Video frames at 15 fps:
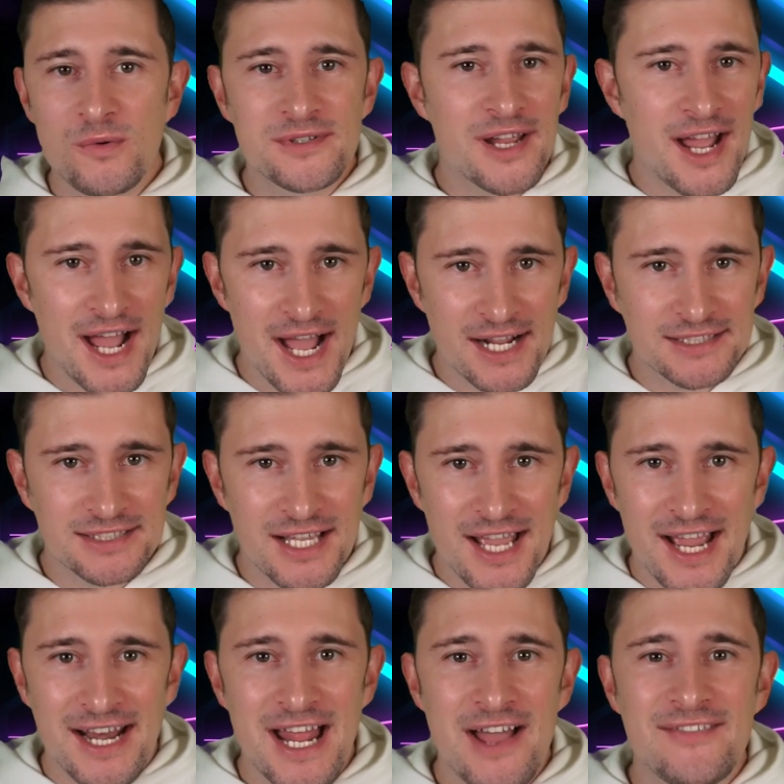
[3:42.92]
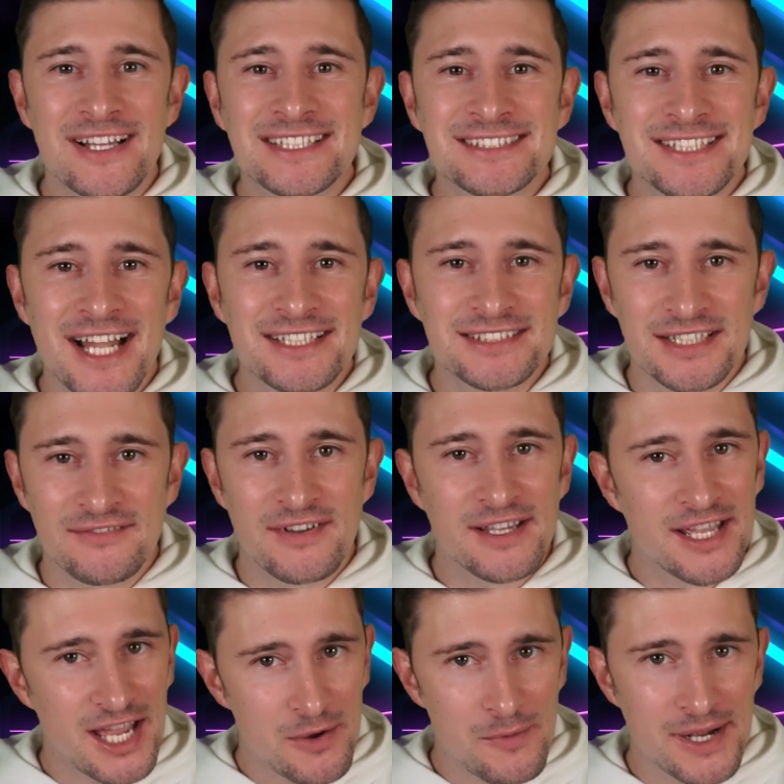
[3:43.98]
to hacks and have extensive
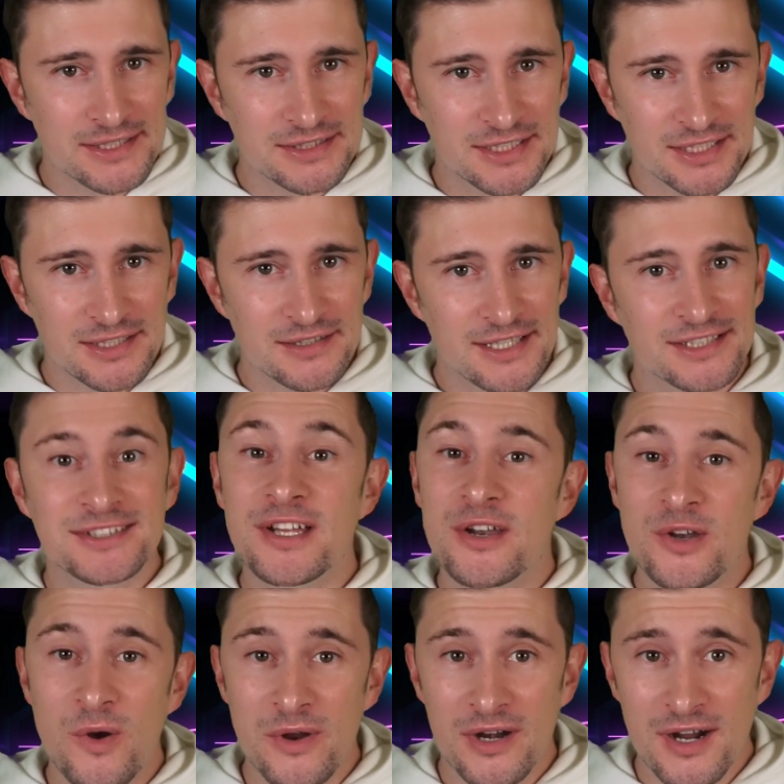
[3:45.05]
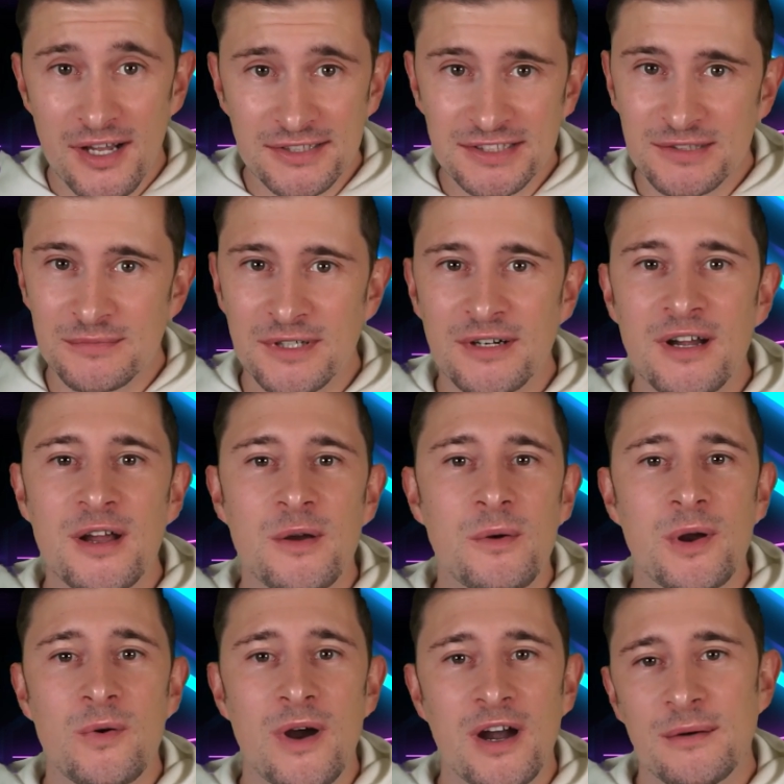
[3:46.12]
KYC, that's Know Your Customer,
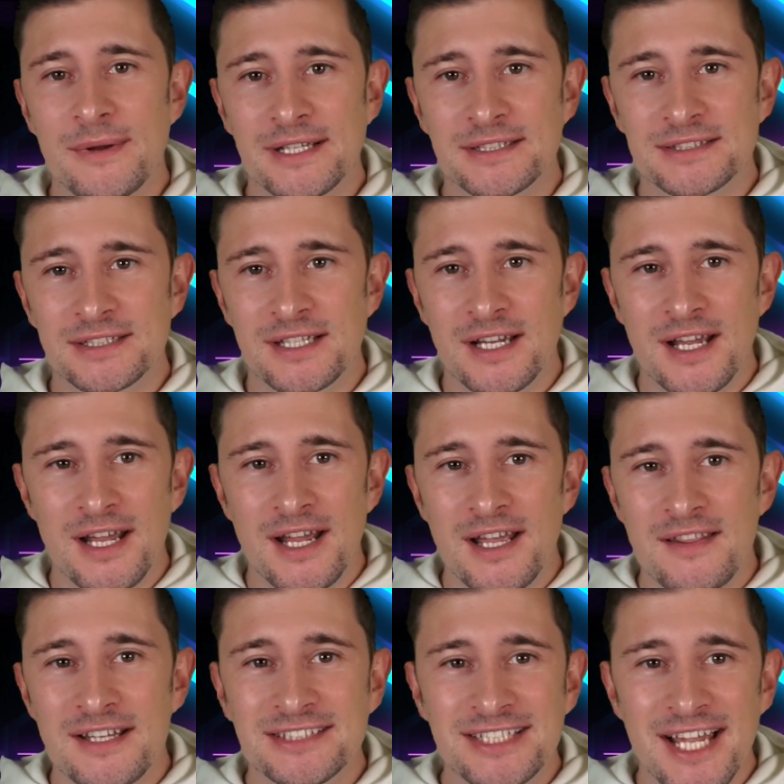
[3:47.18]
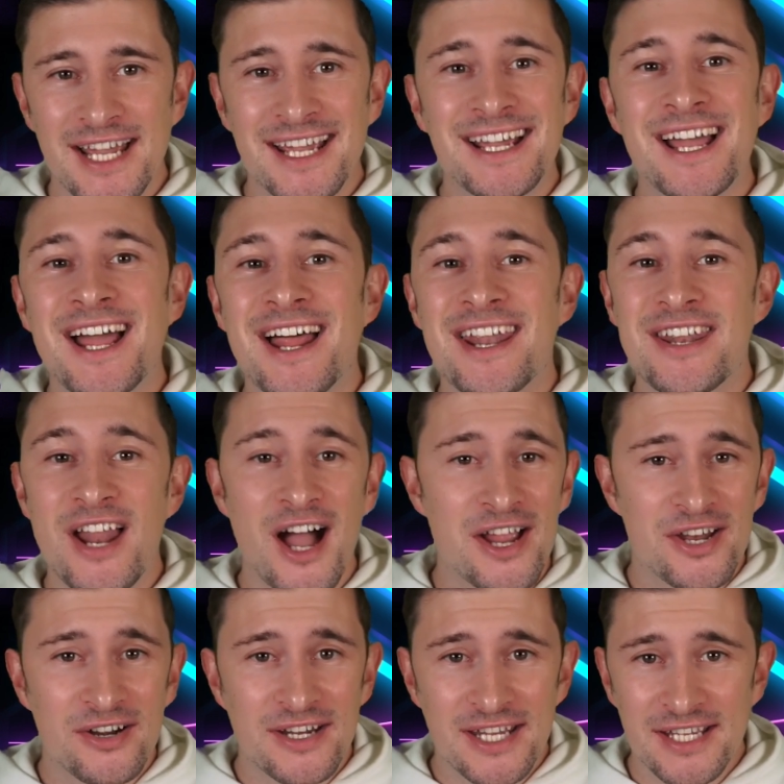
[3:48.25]
requirements. The saying, not
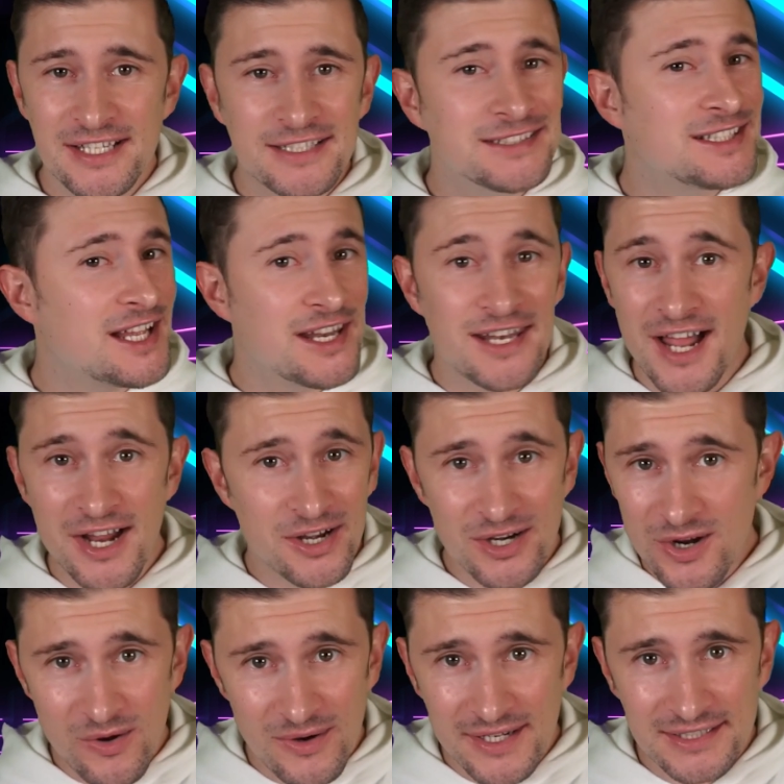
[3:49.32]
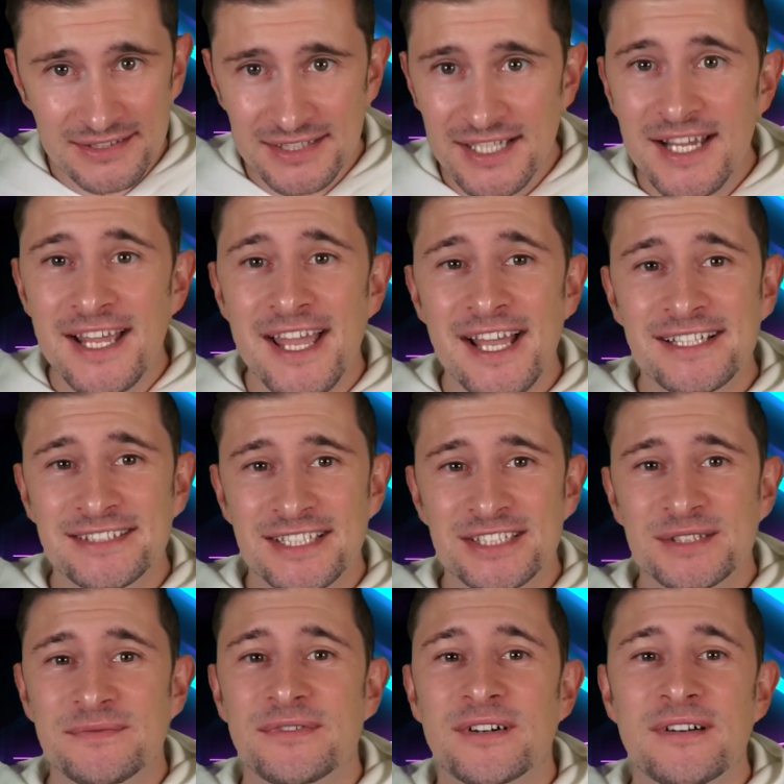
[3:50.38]
your keys, not your coins, exists
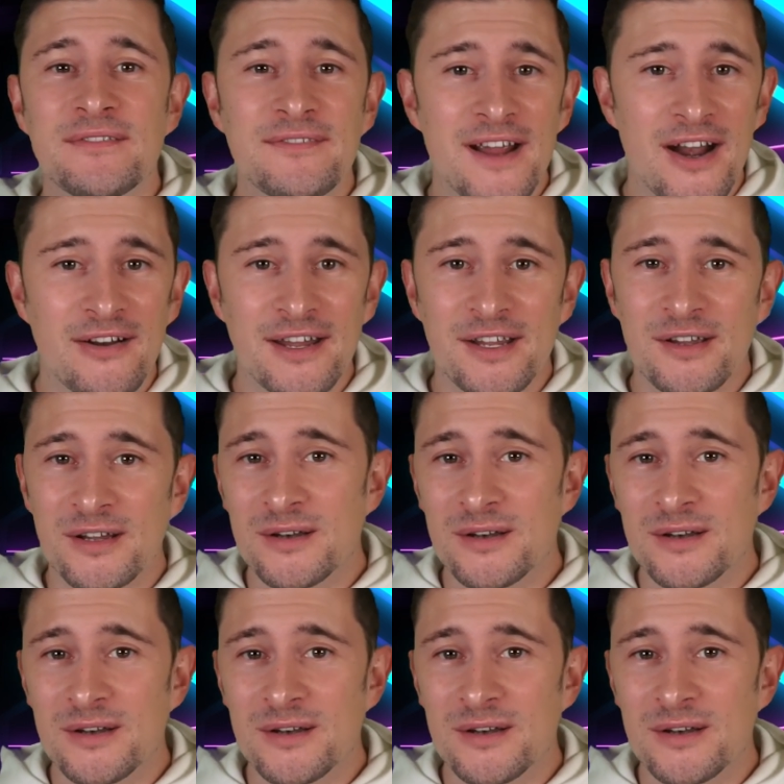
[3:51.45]
for a very good